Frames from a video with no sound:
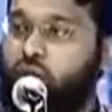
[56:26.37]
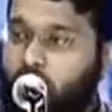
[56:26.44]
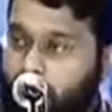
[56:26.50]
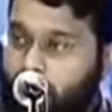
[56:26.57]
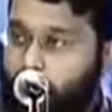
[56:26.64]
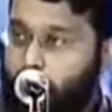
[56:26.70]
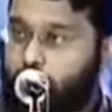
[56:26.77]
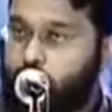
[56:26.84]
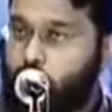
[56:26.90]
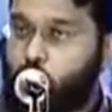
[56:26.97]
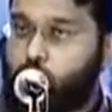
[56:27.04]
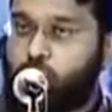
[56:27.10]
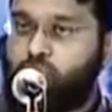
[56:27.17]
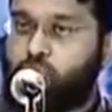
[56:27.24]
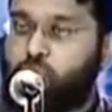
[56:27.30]
I do
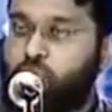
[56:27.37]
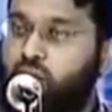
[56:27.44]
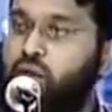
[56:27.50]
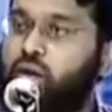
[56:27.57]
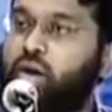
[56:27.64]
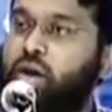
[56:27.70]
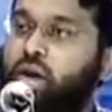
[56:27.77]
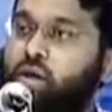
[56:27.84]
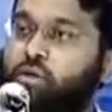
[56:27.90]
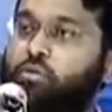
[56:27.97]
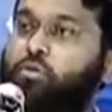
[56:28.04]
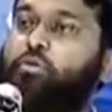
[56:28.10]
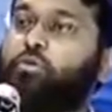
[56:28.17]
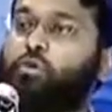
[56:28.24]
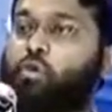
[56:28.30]
tawbah for me and
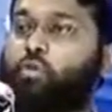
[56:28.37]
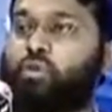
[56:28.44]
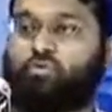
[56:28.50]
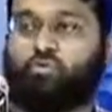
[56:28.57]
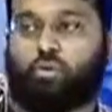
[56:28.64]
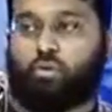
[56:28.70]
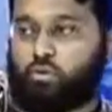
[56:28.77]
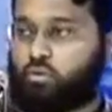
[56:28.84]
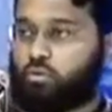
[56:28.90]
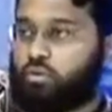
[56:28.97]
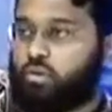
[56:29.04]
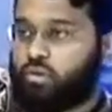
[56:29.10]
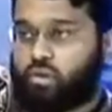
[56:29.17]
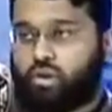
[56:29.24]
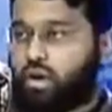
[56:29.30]
you do tawbah for you.
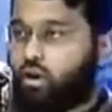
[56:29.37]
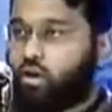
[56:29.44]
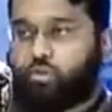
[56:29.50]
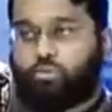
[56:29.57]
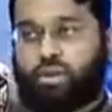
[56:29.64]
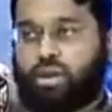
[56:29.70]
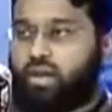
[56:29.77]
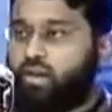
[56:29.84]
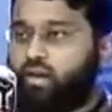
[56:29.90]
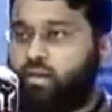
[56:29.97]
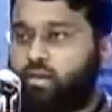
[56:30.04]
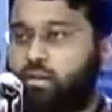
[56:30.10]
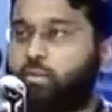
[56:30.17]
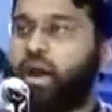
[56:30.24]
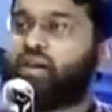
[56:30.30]
There cannot be any
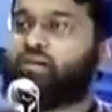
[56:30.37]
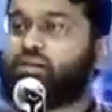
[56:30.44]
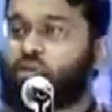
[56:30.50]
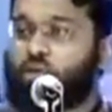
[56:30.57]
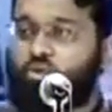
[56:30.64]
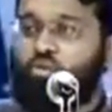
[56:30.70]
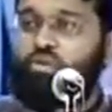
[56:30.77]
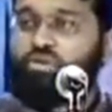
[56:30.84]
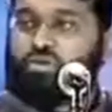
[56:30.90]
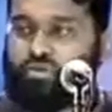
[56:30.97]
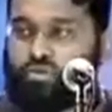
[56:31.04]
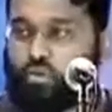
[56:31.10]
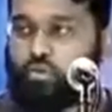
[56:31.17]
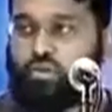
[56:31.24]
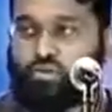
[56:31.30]
passing overs of
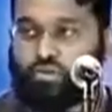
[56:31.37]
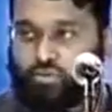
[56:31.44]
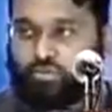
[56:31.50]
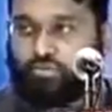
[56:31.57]
tawbahs.